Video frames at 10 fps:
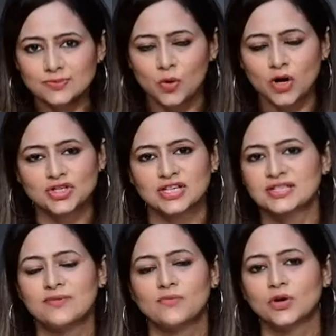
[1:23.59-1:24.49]
watch and
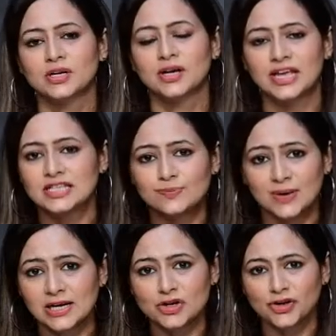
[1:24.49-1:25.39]
some water gets
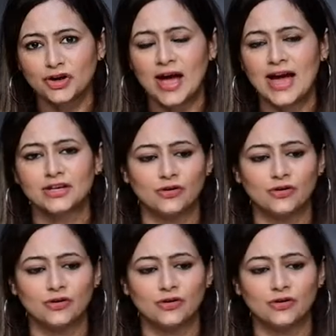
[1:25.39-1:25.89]
spilled on your hand,